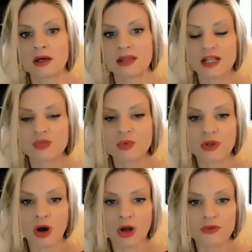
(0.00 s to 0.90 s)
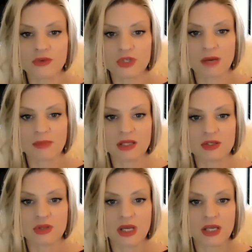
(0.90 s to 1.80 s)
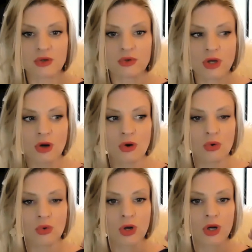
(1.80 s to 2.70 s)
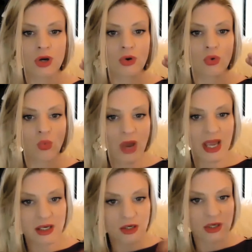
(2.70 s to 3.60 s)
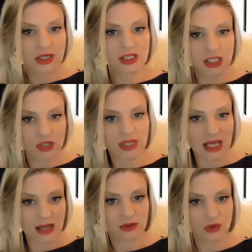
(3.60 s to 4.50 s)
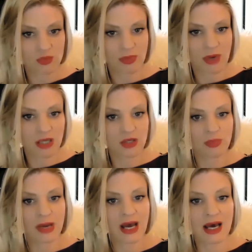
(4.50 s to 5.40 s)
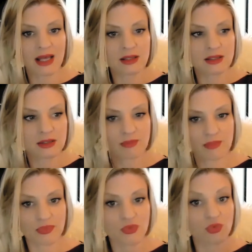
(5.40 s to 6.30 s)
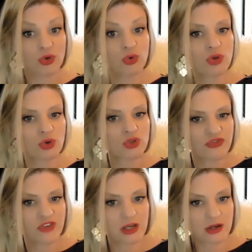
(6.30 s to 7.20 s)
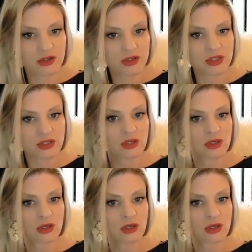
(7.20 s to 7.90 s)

that's where all of those come in, so that, you know, when you're continuing down those unknown paths through those fears,